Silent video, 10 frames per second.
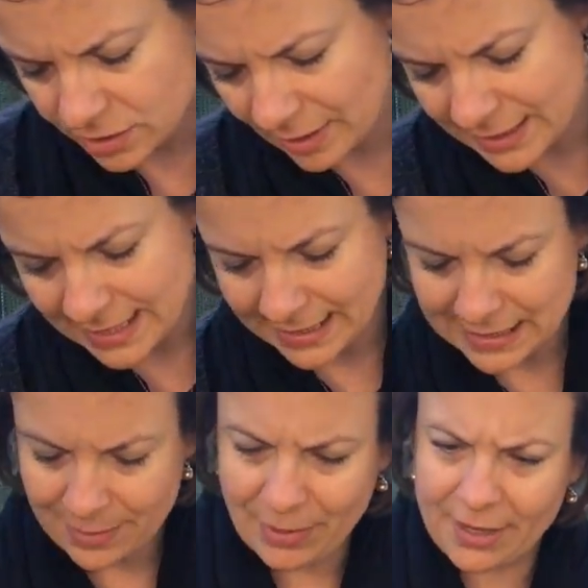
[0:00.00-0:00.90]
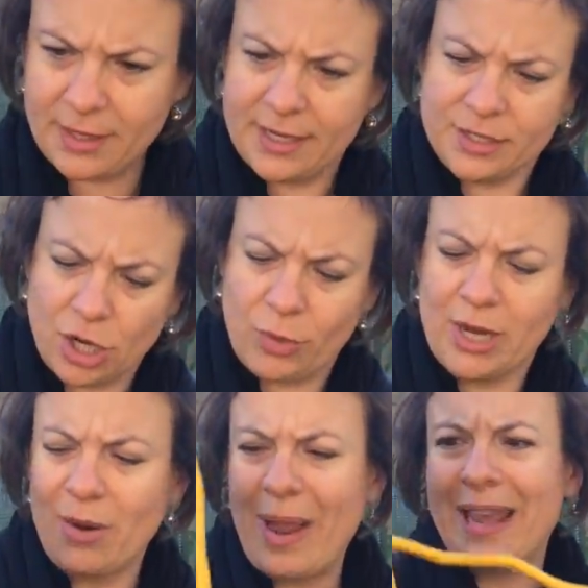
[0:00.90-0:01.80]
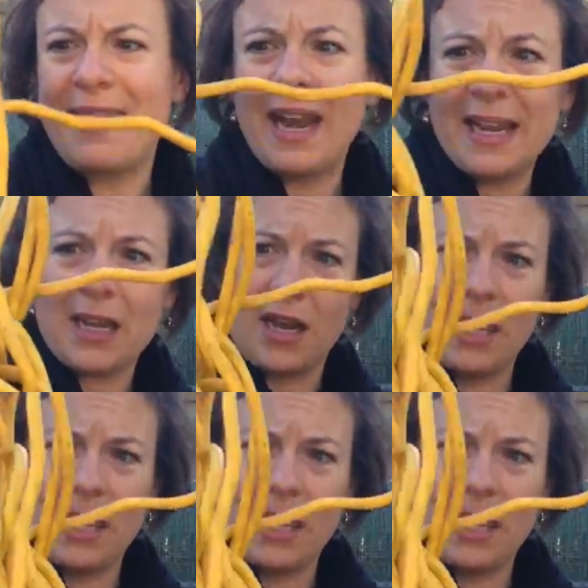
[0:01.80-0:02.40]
So I take a deep breath and I start working away, and then I